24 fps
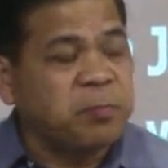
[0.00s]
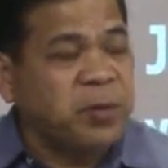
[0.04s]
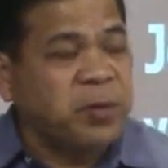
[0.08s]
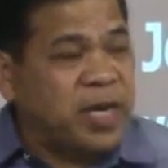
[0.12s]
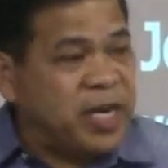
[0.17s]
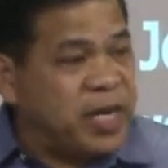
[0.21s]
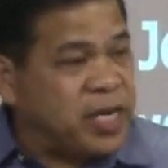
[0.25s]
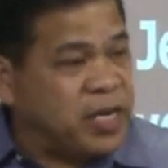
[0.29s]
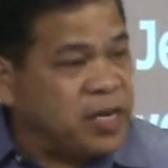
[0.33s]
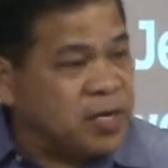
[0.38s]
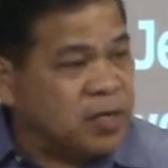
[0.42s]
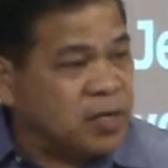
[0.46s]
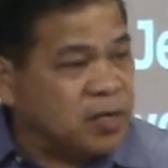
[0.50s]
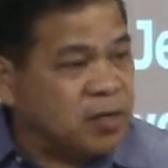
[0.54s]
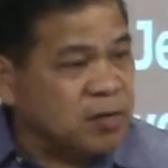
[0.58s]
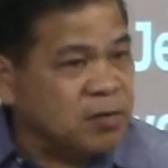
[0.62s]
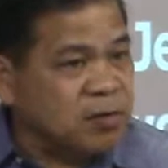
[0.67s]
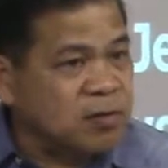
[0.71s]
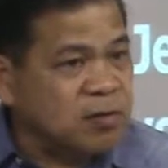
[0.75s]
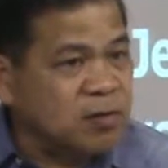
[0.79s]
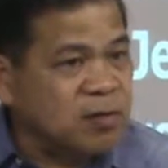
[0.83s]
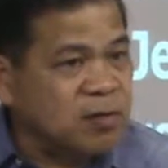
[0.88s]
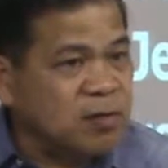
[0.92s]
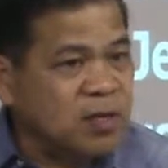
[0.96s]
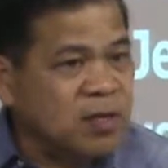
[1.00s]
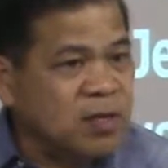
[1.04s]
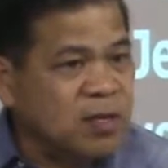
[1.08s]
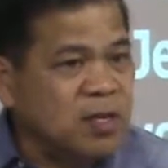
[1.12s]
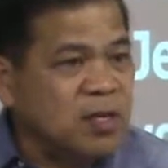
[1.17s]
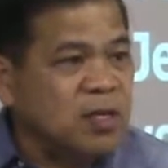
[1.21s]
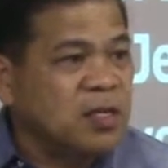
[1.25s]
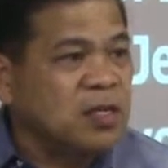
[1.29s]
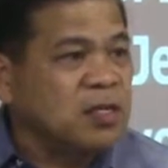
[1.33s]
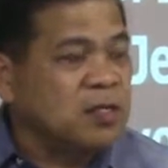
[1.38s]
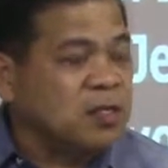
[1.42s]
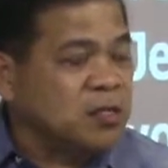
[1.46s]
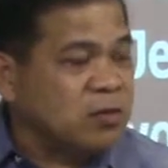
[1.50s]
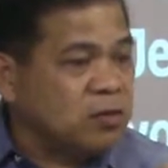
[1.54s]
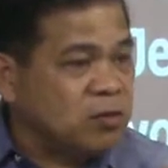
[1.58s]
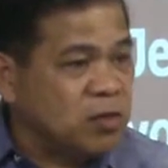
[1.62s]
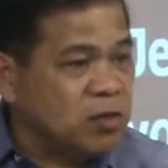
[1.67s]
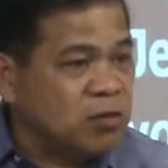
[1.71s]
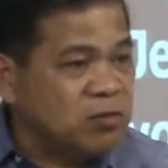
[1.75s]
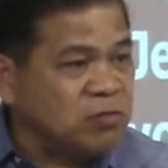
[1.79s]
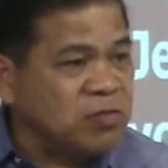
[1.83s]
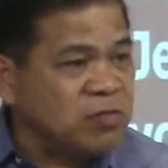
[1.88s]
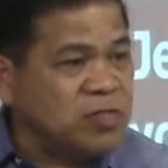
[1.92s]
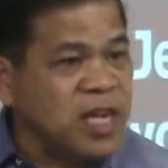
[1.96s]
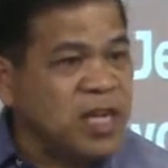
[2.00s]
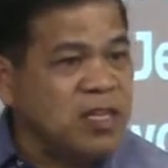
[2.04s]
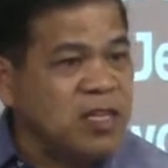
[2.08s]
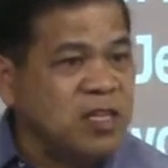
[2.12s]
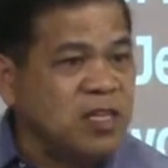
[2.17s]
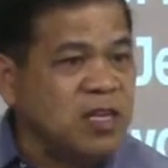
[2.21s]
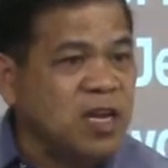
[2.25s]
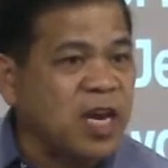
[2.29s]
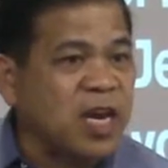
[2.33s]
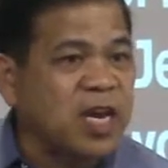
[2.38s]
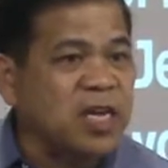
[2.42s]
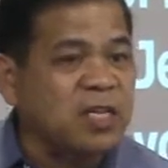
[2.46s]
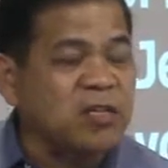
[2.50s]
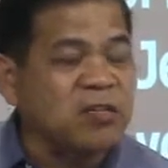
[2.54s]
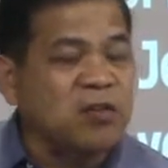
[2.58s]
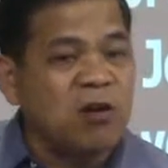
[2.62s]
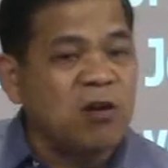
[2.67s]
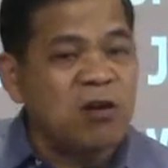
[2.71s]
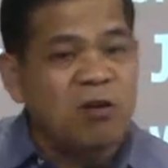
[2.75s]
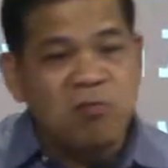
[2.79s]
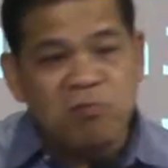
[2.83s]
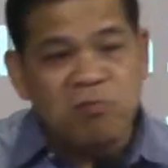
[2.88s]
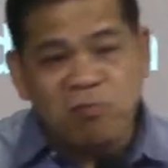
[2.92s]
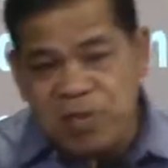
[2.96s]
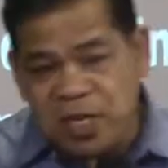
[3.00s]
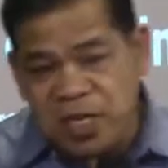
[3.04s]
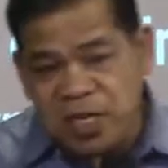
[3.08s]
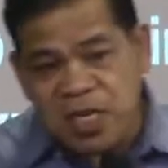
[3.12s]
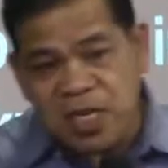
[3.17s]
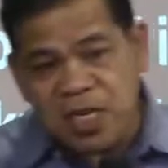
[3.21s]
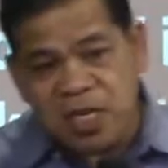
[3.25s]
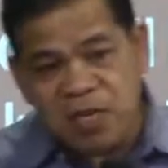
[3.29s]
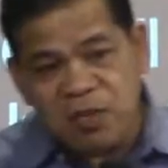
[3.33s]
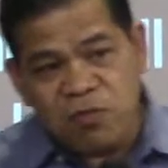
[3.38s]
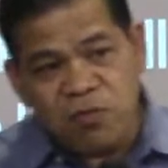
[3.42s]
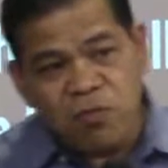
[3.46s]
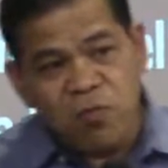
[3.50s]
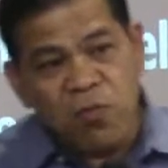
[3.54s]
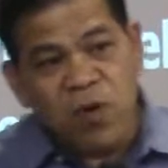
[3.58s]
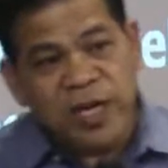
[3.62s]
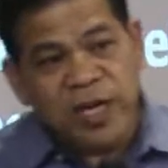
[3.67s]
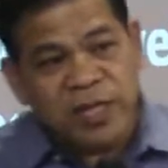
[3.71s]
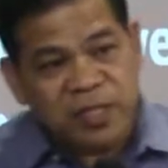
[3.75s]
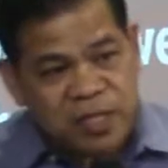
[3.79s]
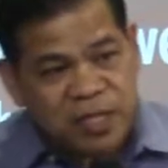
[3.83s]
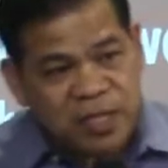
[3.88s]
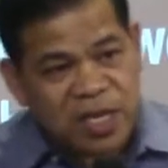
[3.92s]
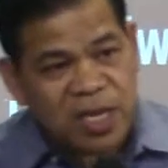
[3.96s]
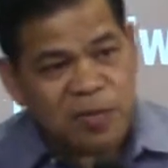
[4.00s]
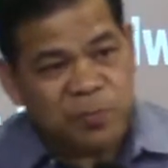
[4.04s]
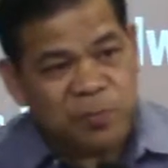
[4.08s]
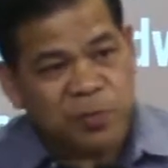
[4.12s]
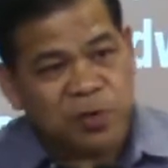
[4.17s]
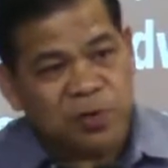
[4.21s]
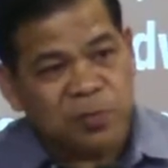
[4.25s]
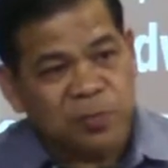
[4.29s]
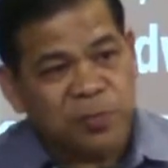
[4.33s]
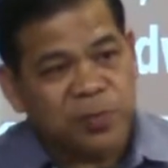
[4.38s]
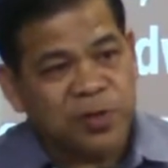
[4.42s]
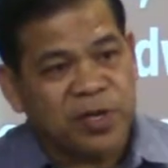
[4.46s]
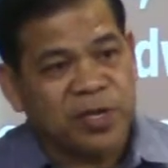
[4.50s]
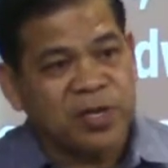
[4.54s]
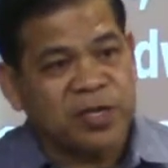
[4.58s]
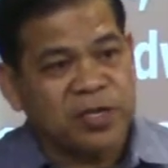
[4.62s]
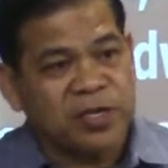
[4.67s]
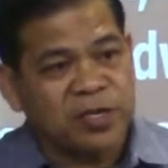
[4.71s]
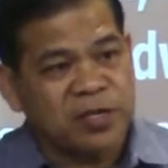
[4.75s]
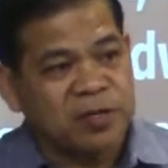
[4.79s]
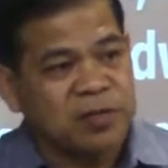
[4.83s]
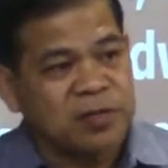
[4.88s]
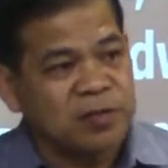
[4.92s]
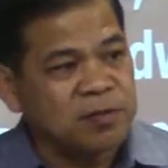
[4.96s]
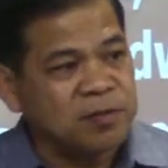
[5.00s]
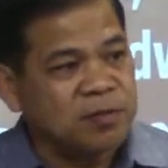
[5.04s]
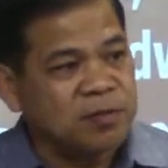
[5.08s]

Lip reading: Prayer. Don't dedicate only one day for prayer.